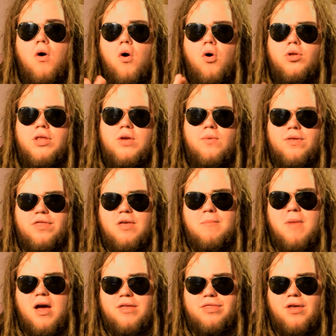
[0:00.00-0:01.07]
Only within
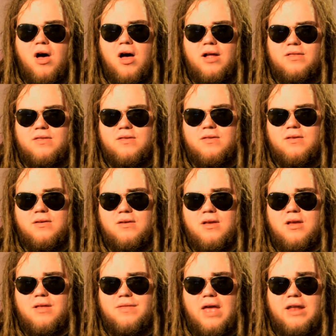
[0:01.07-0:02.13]
my thoughts
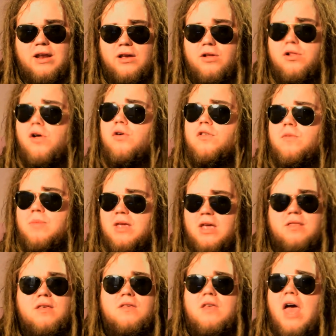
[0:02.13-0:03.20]
that enclose me
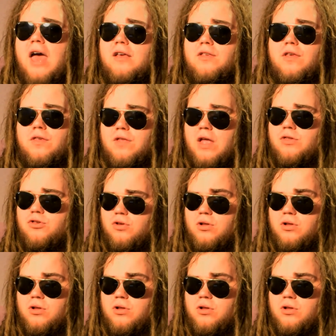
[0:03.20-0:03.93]
in this existential